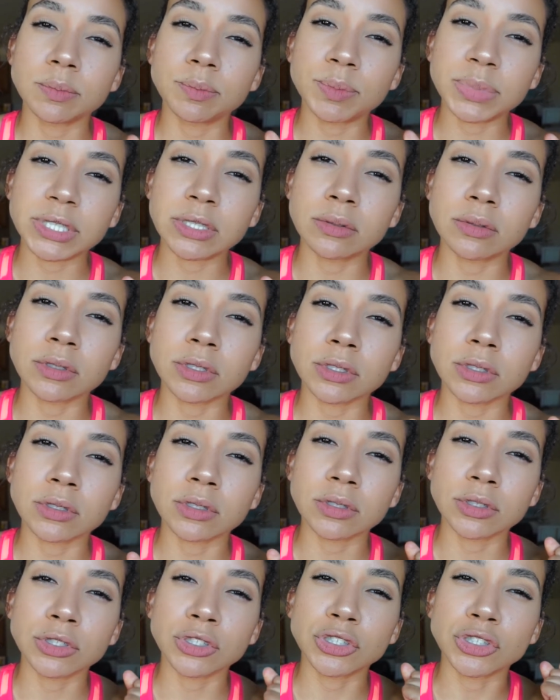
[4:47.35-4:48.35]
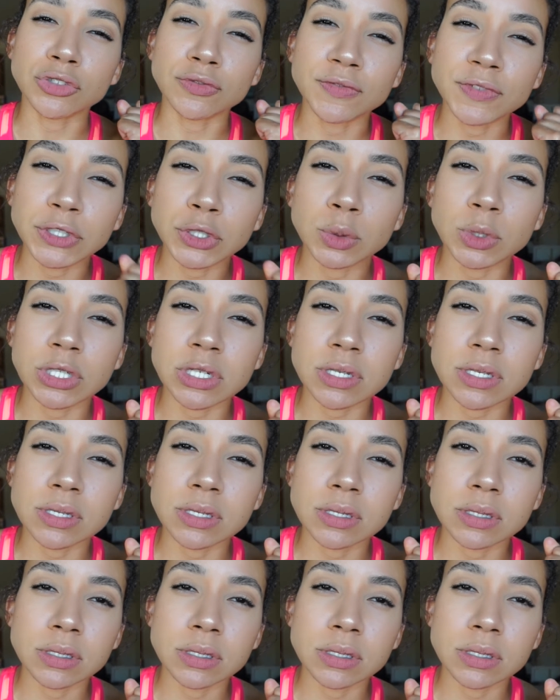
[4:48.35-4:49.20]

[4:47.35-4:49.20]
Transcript: about your viewers.